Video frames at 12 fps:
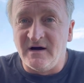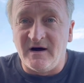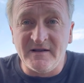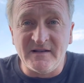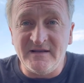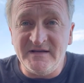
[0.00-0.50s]

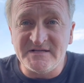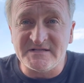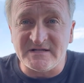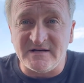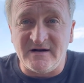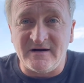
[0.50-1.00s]

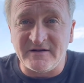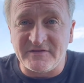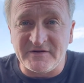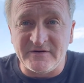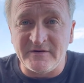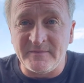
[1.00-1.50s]
unleashed on
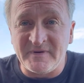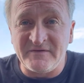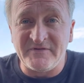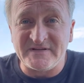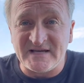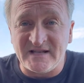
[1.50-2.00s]
Ethereum and
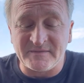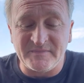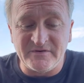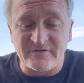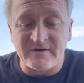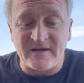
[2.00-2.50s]
Vitalik
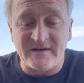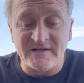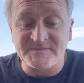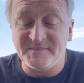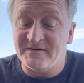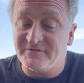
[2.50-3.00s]
Buterin, and
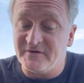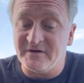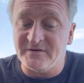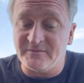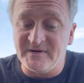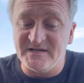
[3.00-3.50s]
it's been for
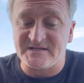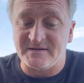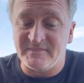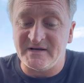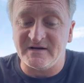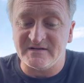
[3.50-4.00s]
good
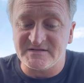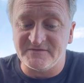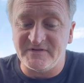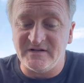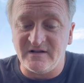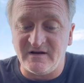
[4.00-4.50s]
reason, because
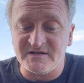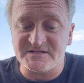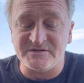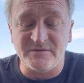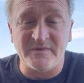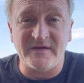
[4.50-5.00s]
of the
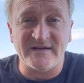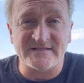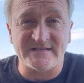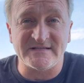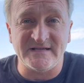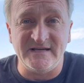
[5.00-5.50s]
lawsuit with the
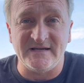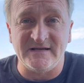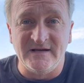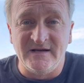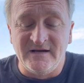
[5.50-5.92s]
SEC.